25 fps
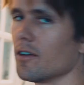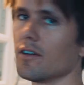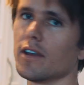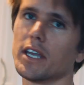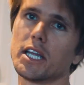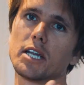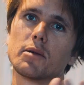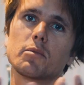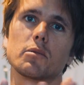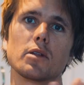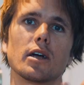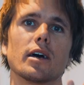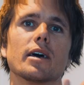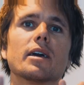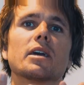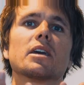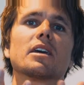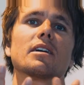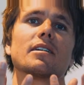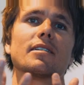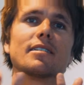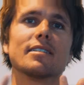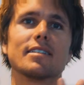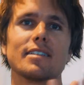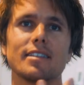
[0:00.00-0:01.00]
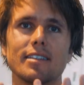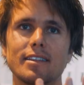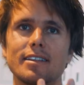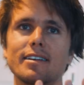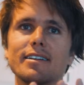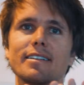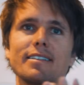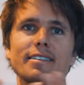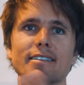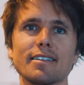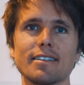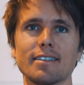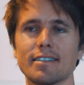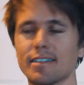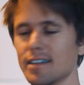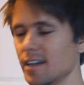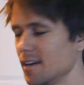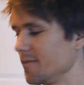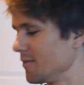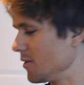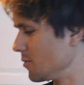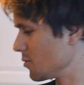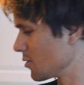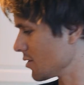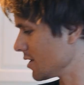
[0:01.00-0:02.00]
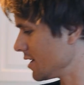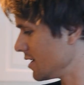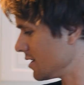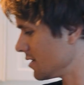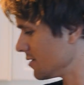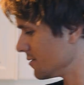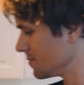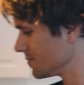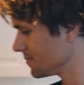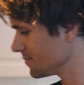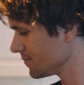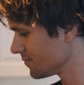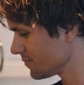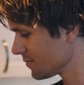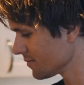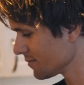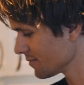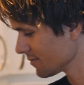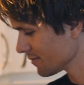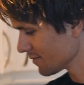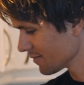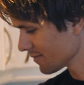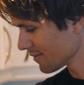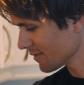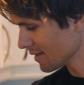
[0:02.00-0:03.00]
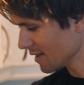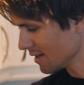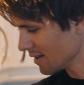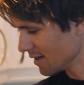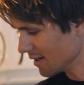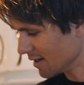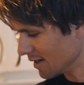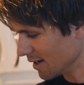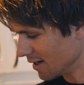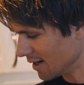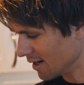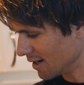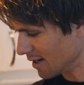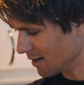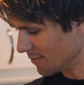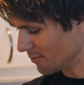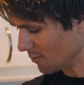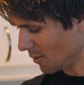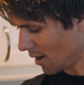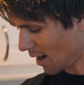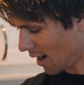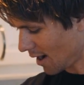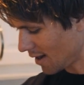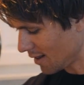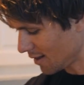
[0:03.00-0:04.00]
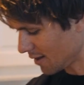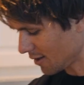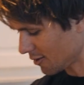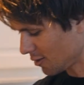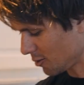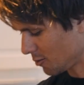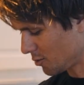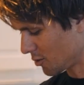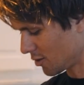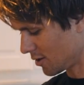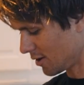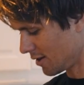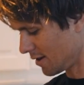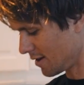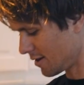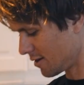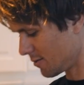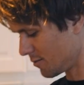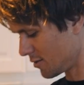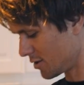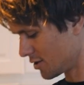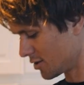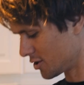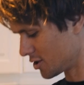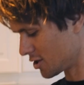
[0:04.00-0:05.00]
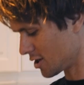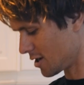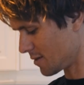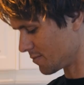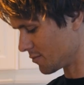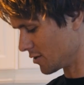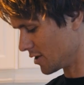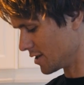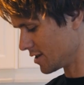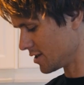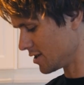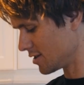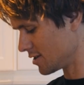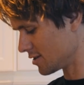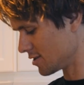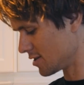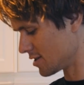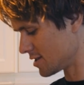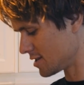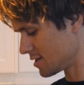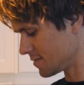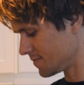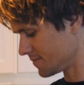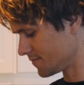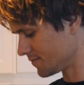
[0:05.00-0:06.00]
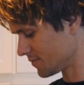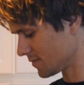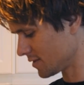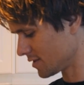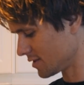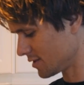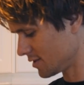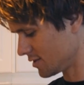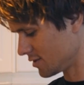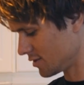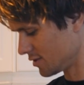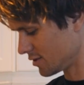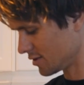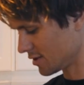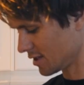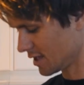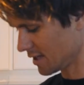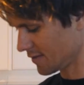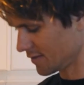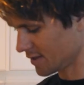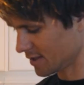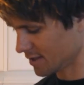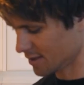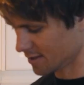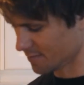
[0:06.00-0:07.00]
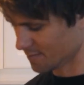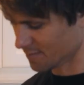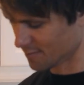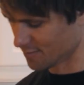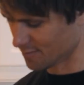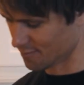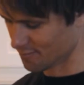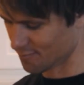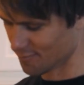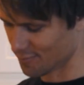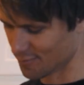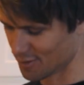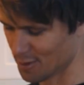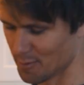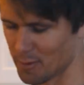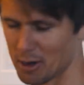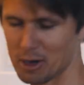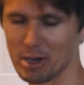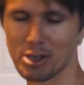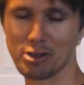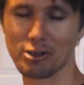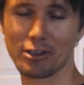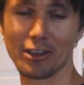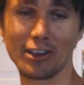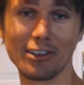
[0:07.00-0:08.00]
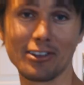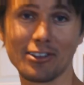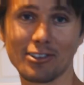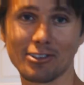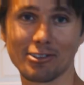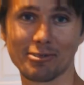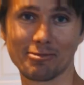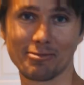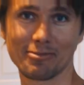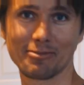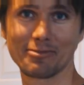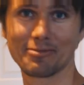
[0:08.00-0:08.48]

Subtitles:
you eat them like this instead of a burrito. I like to put a little bit of chopped onion on it, just to give it some onion taste.